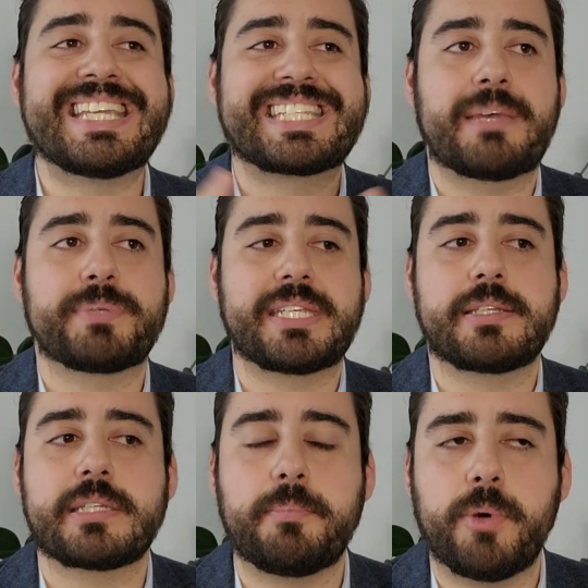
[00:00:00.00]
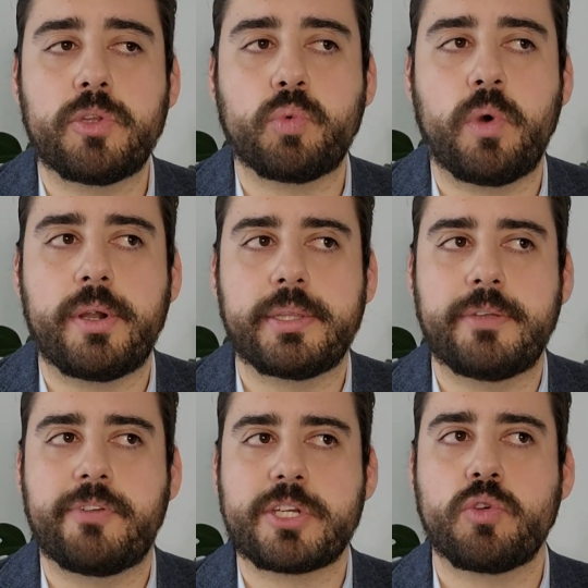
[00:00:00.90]
Sepsis is a point where the
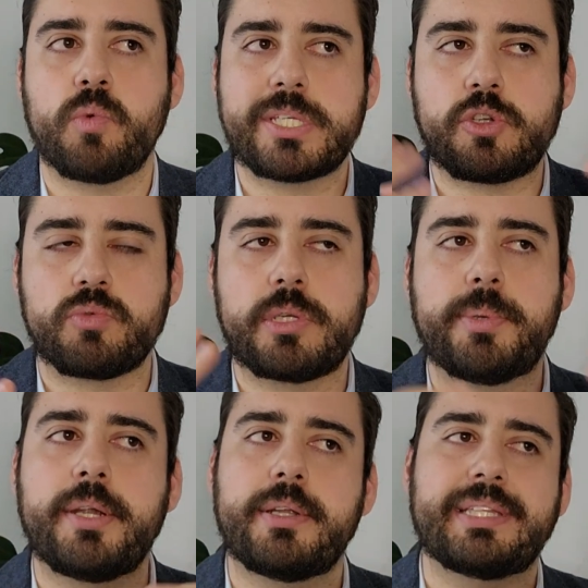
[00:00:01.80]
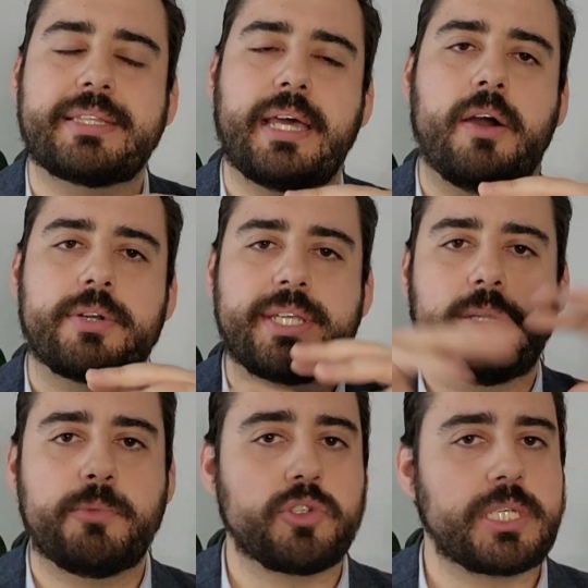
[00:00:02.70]
infection was so severe that our
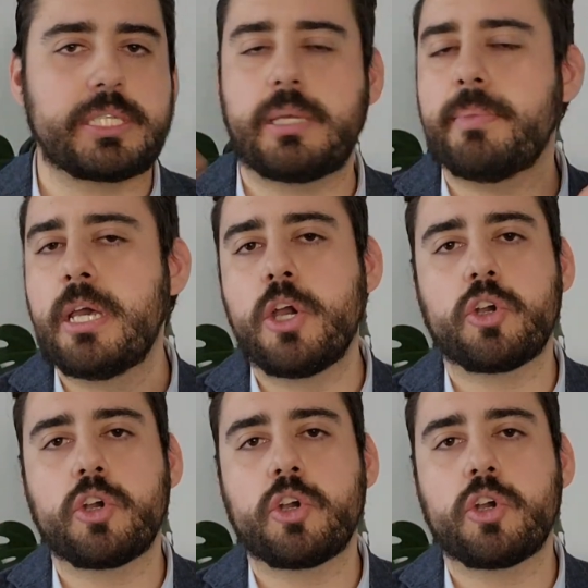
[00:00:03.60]
immune system